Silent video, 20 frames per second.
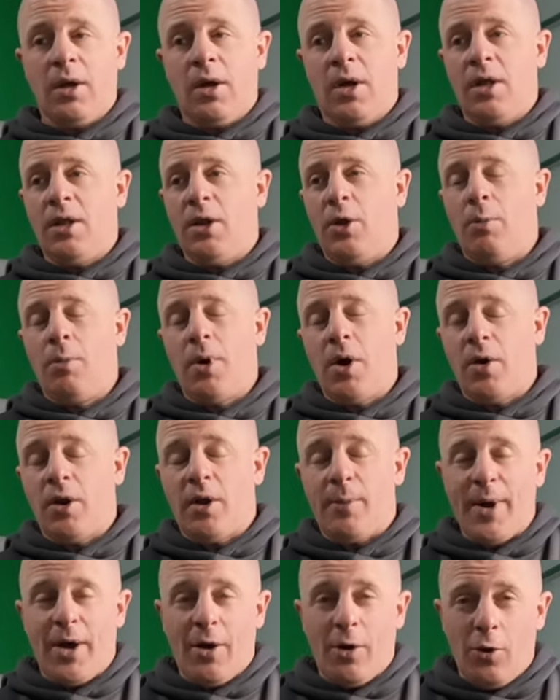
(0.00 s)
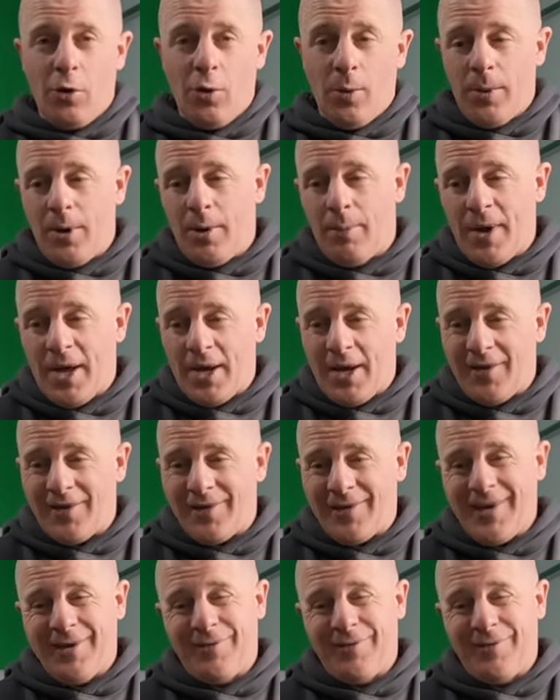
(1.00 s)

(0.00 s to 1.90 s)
And you're moaning about a couple of pennies.